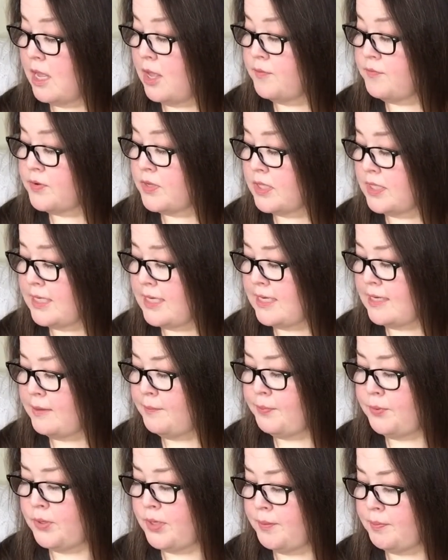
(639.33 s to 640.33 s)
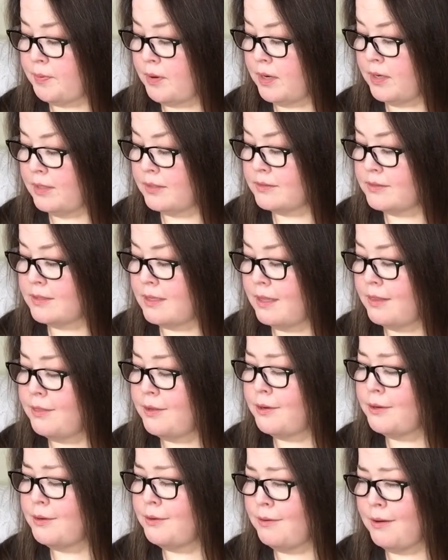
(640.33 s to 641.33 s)
of clean beauty products
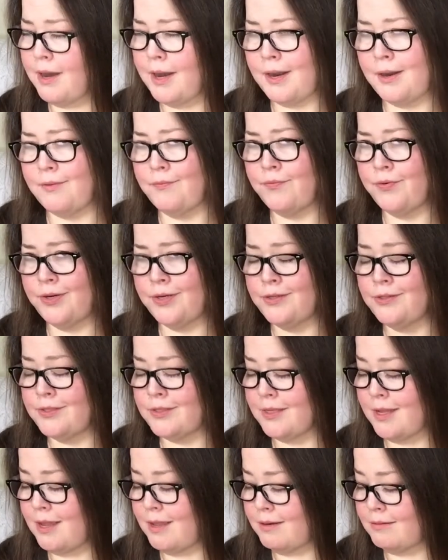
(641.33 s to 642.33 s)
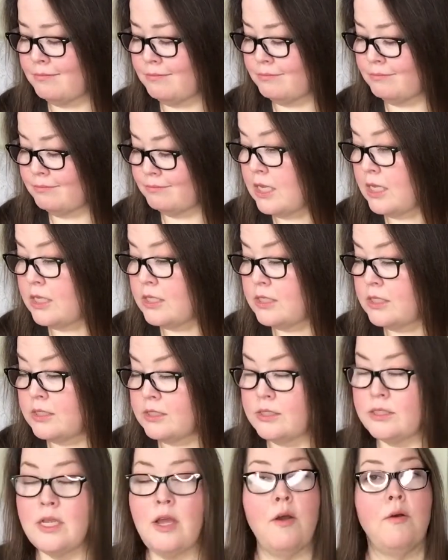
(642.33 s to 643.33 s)
that are great for your skin.
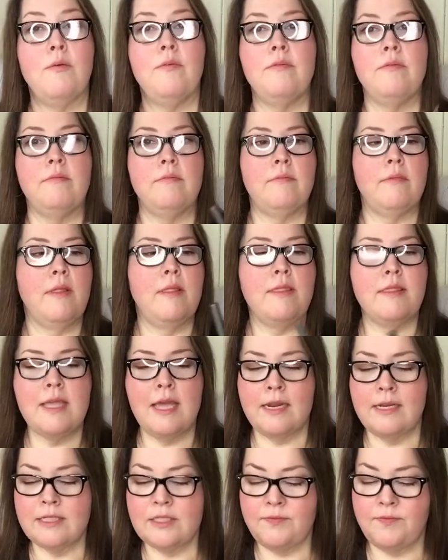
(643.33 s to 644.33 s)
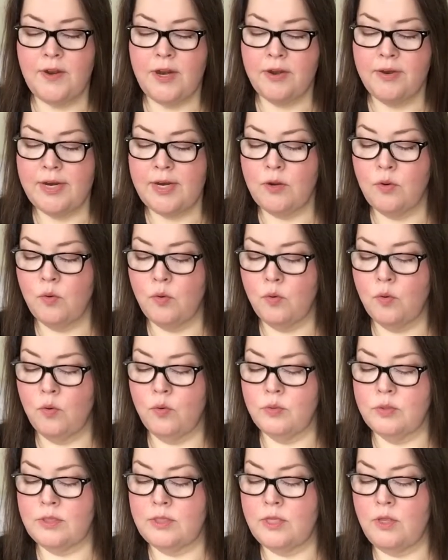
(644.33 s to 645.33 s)
So that is very
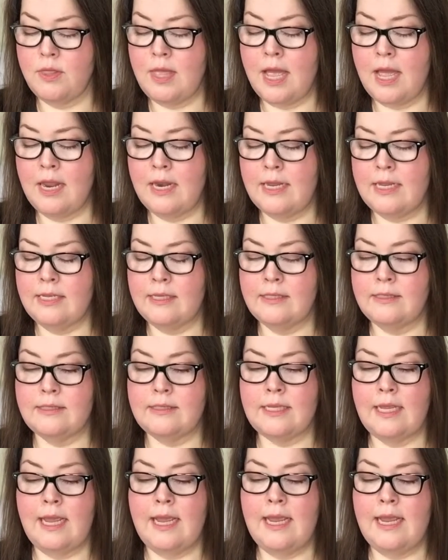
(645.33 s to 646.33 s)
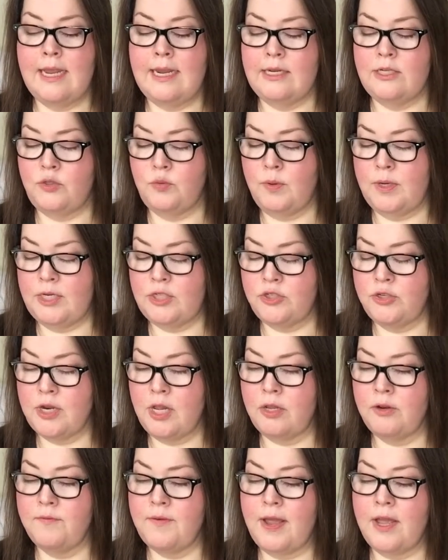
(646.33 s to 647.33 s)
cool. So that is a
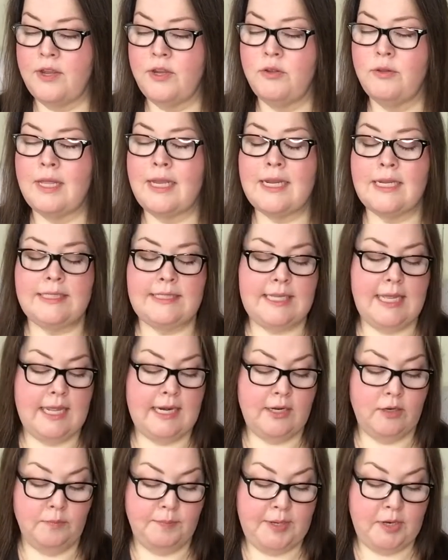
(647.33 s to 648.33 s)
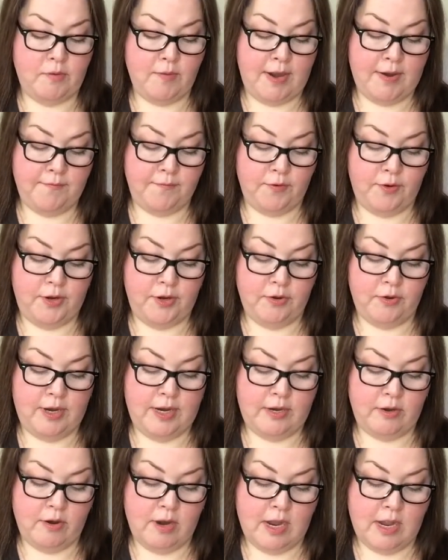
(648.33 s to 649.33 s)
$22 value. Like I said, it'll be great for your
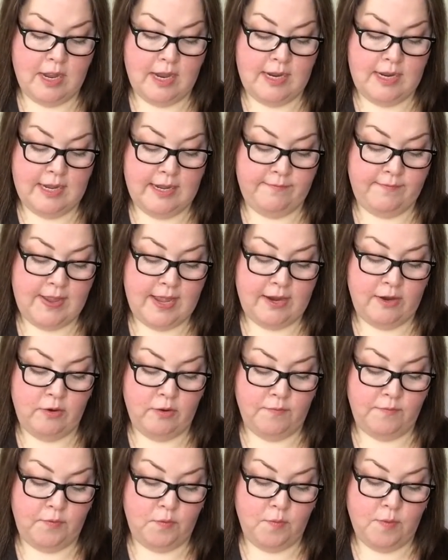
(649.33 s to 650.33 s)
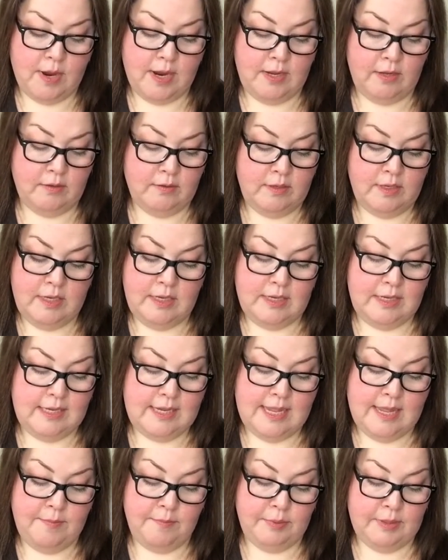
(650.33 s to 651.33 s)
inner eye. I've had it on for a while.
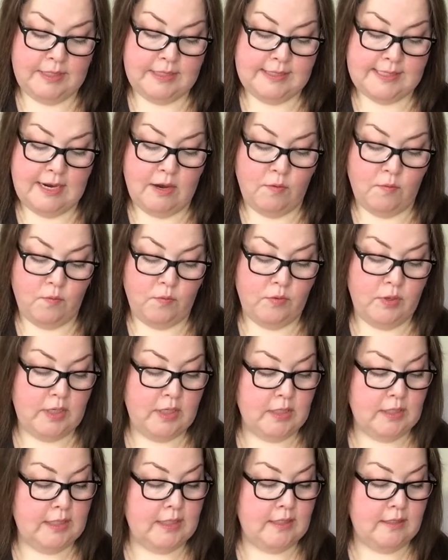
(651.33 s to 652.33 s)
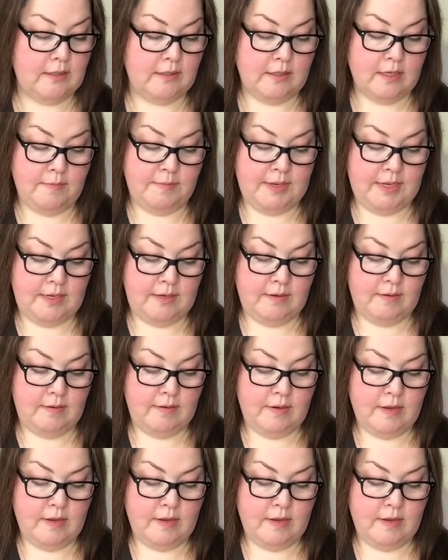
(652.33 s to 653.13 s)
Yeah, it blends out really. I mean,